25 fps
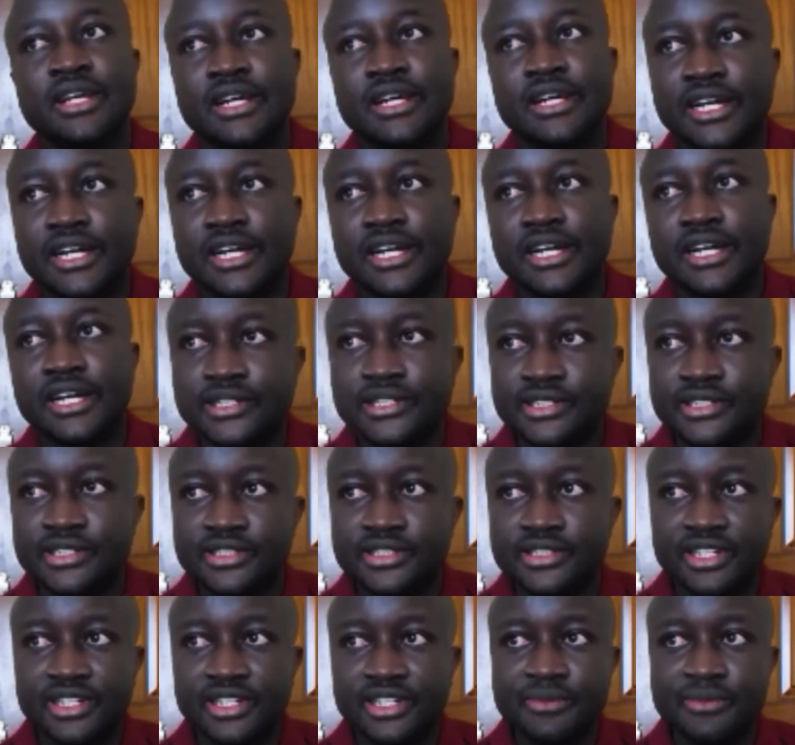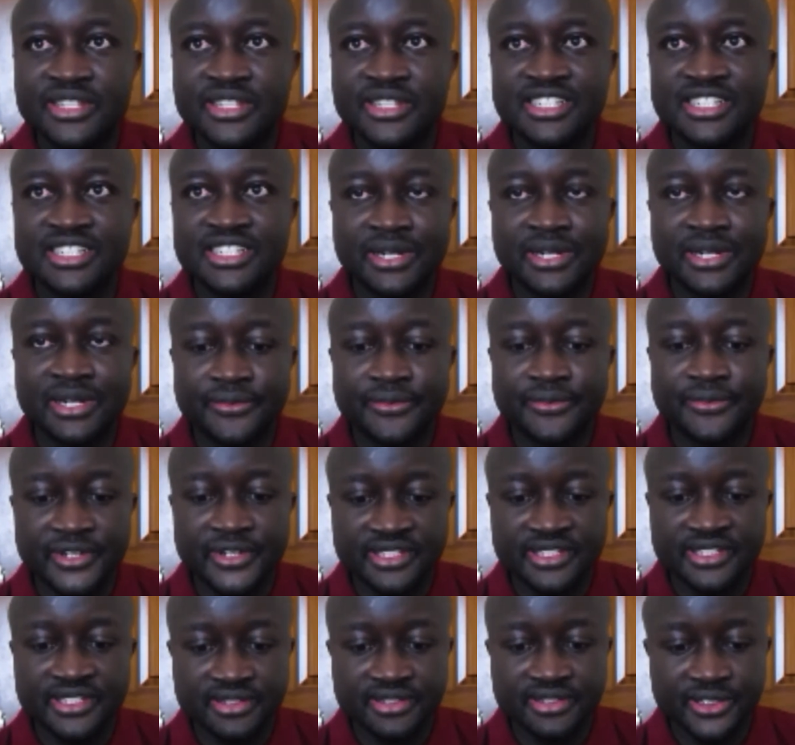And let me just
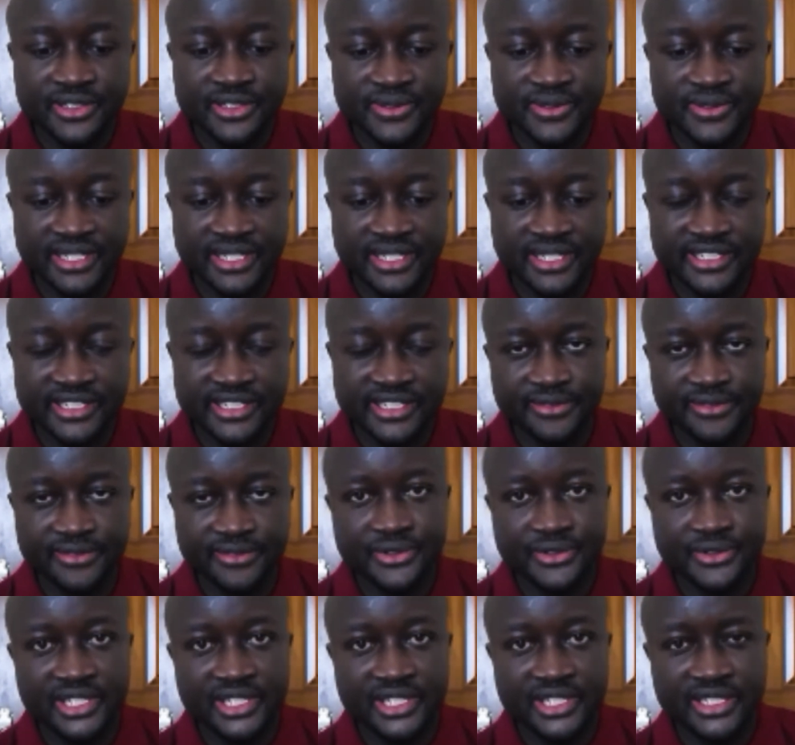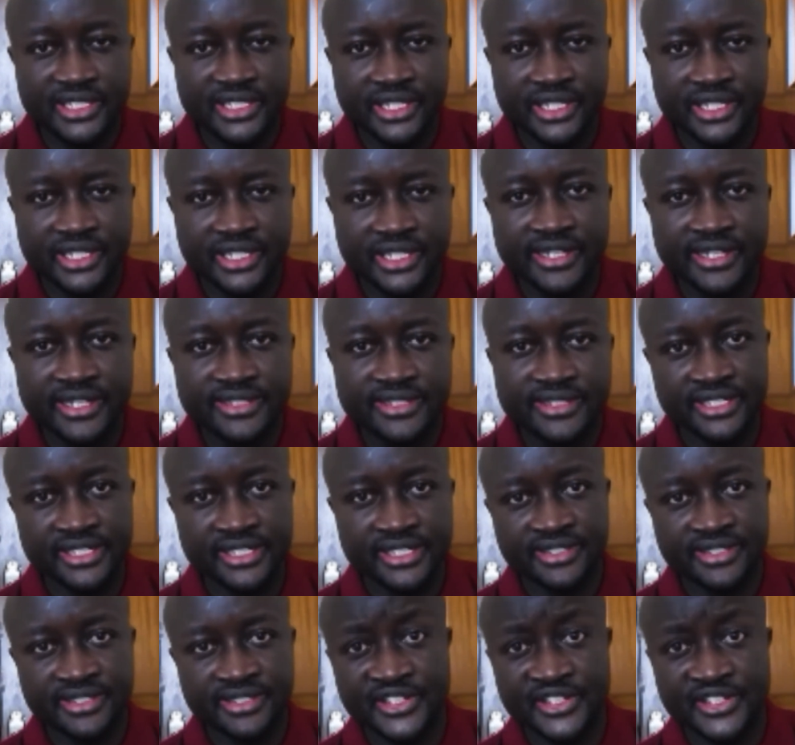paraphrase. There's an interview that the NSE
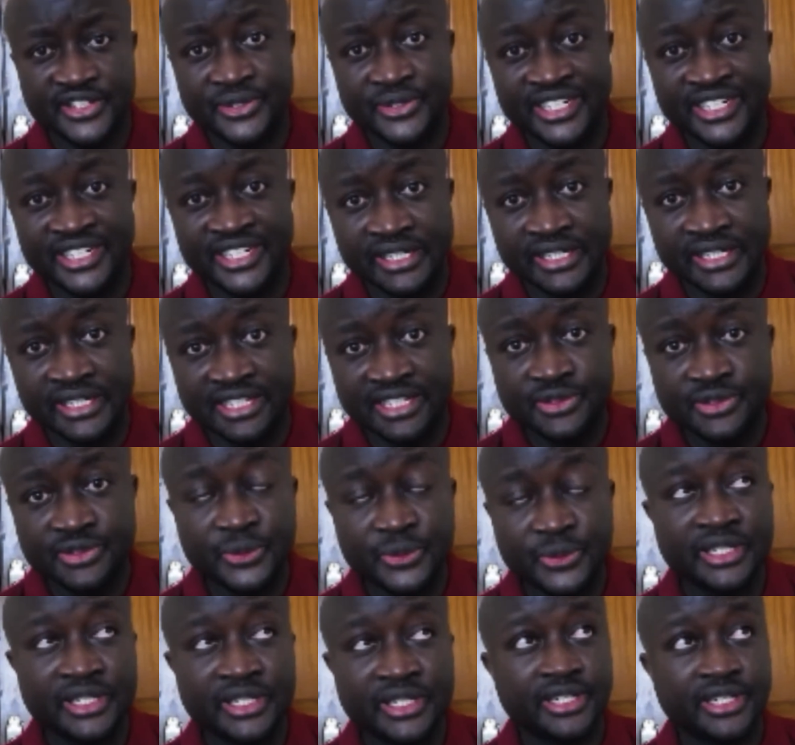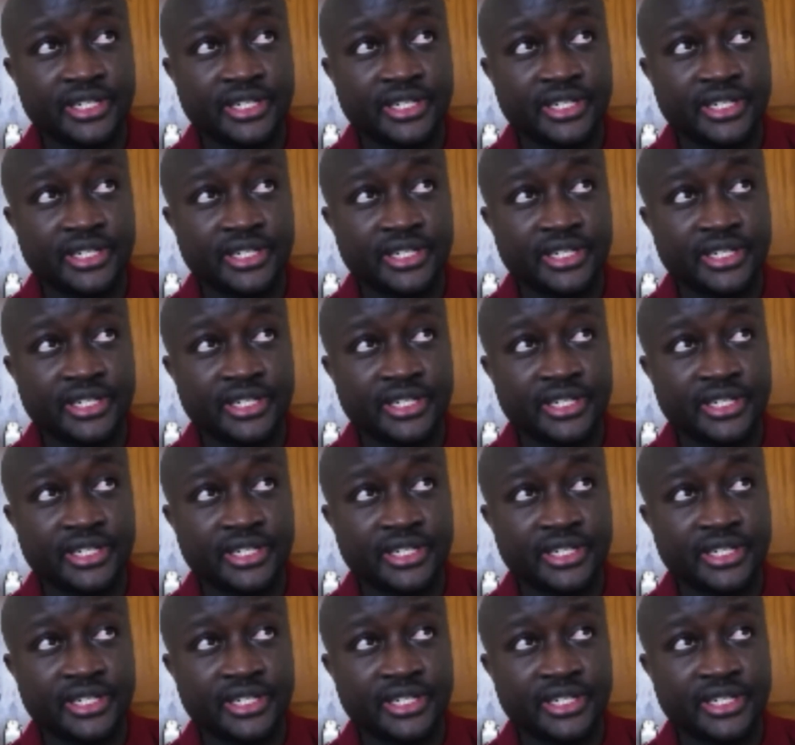CEO did last week.